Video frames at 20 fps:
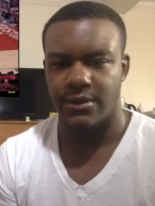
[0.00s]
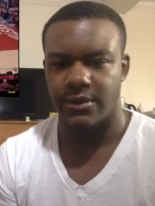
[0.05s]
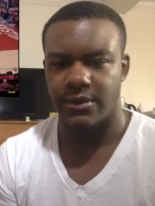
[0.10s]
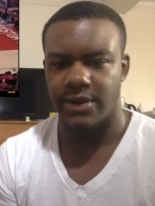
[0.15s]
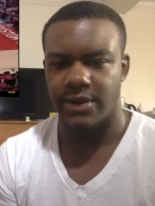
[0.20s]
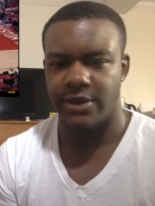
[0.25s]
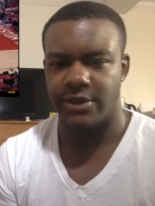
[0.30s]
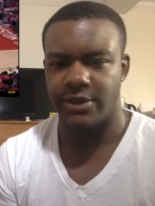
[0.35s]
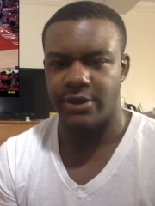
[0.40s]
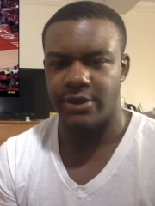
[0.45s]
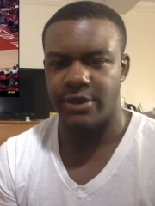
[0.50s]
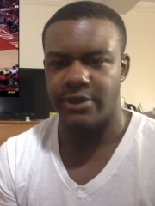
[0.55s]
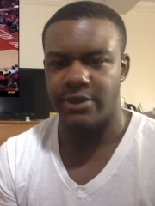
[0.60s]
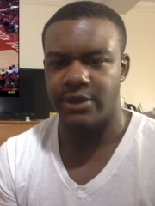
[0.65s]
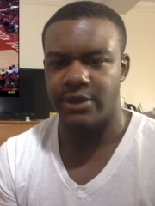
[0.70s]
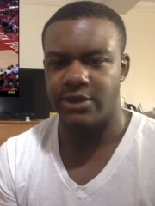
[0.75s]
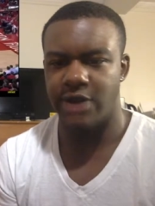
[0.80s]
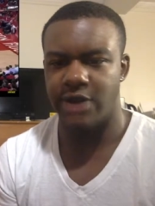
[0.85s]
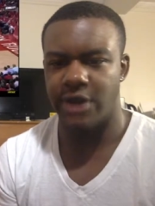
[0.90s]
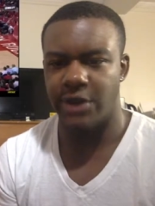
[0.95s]
Patrick
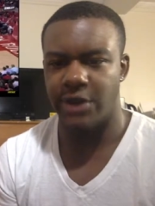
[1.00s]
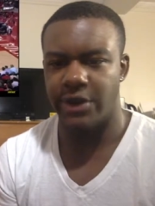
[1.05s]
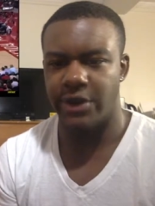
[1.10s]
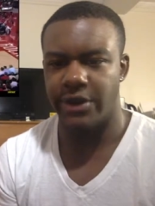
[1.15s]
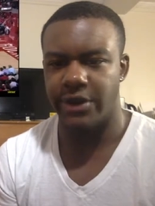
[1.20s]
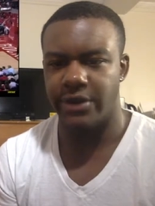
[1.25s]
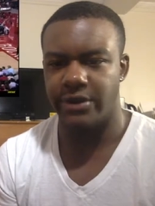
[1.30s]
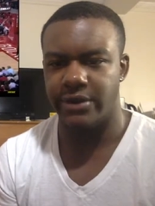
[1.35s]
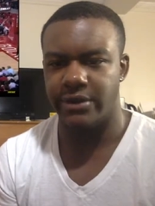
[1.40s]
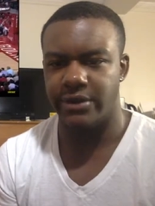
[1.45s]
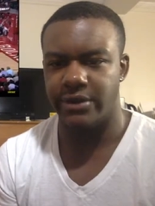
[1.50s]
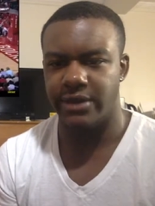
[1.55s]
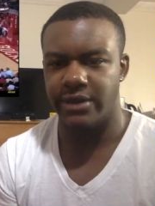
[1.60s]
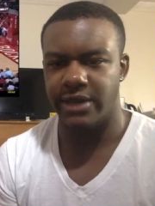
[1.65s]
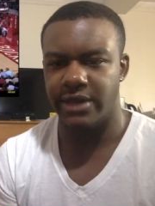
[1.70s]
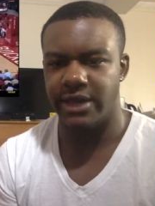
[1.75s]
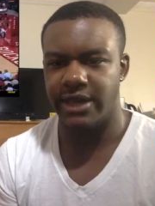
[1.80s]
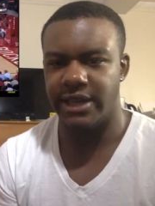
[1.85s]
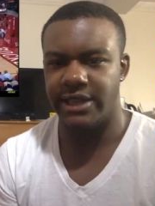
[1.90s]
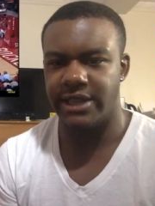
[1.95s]
Beverley trying to work.
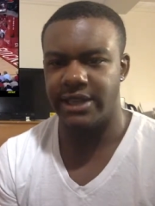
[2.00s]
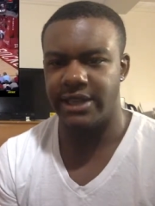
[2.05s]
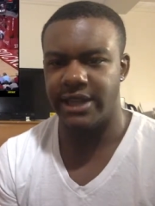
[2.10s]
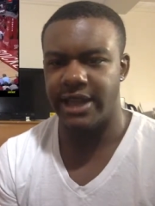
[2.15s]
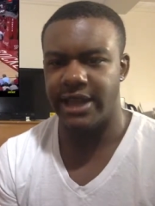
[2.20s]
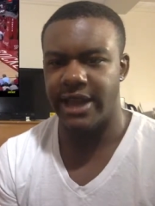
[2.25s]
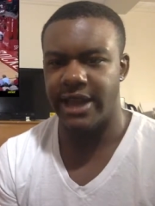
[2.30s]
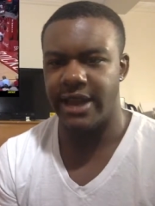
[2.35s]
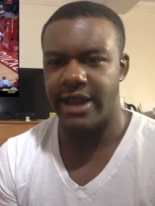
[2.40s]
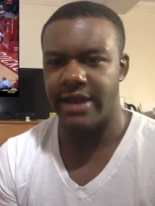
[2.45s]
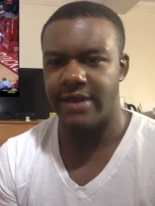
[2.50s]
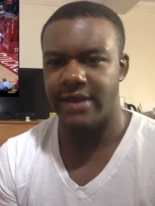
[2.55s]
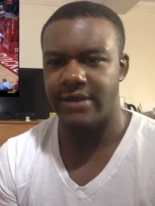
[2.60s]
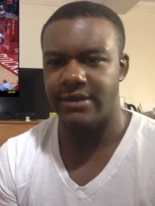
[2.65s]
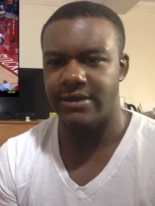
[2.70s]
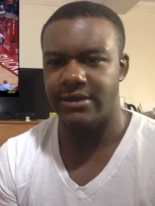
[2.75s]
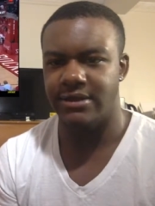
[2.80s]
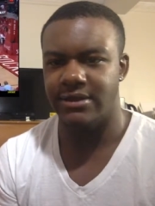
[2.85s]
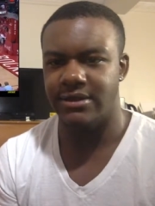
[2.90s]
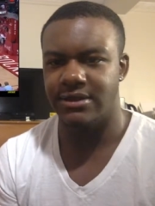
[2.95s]
Getting it to Nene.
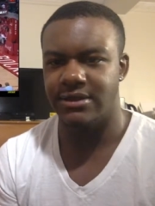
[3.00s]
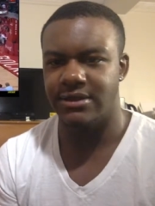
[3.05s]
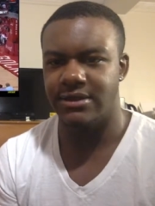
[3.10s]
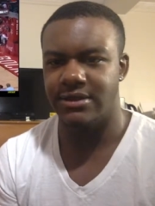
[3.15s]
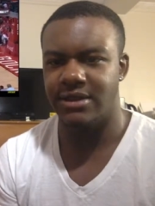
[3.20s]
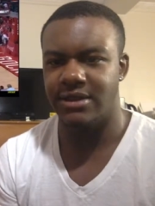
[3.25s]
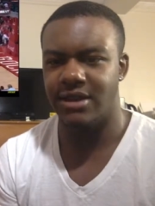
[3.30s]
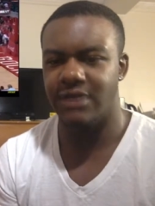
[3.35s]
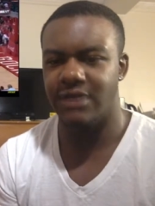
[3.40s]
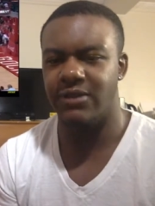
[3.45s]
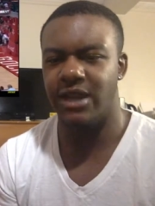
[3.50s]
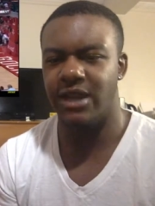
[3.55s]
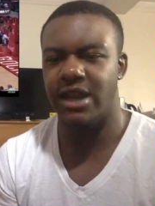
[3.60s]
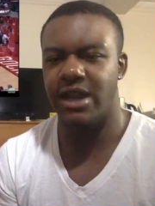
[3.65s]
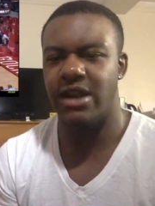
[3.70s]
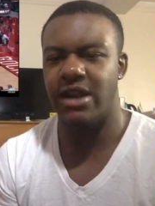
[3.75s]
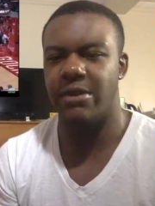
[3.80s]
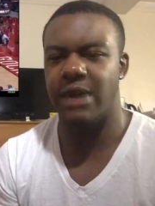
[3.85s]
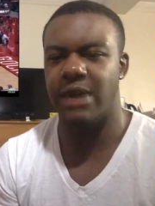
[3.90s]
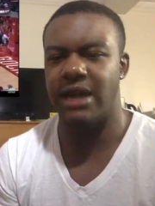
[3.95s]
Tough
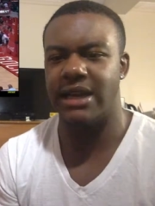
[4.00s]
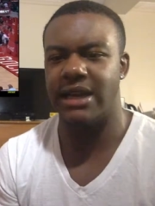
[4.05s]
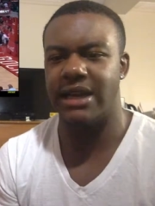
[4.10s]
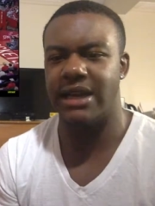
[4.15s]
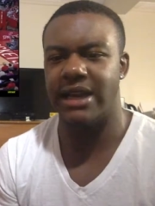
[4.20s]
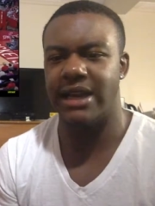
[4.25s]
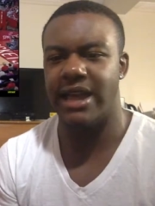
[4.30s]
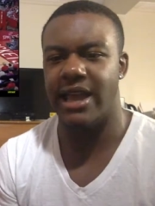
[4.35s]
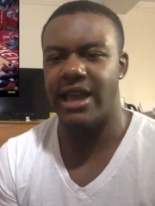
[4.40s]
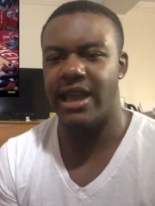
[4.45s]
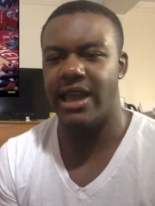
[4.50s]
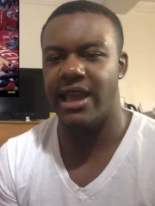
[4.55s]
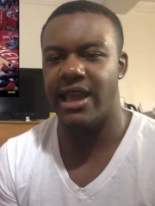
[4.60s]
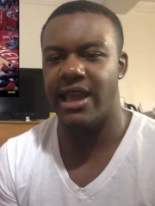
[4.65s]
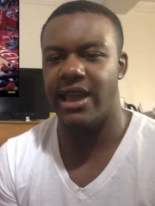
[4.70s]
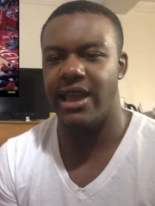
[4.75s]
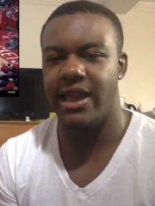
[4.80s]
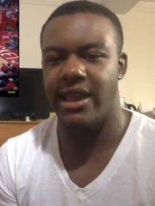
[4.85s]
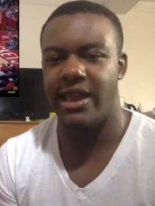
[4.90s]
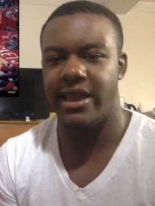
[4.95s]
layup by
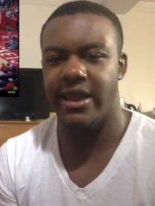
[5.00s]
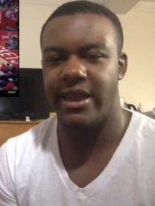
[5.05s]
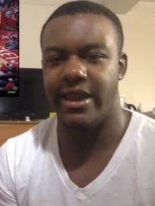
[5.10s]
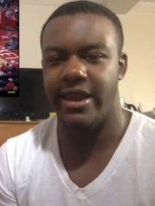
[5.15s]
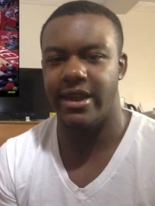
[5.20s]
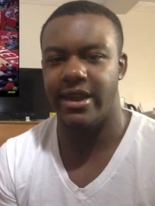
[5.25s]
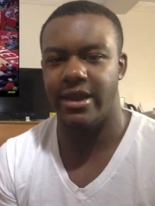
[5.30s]
Nene.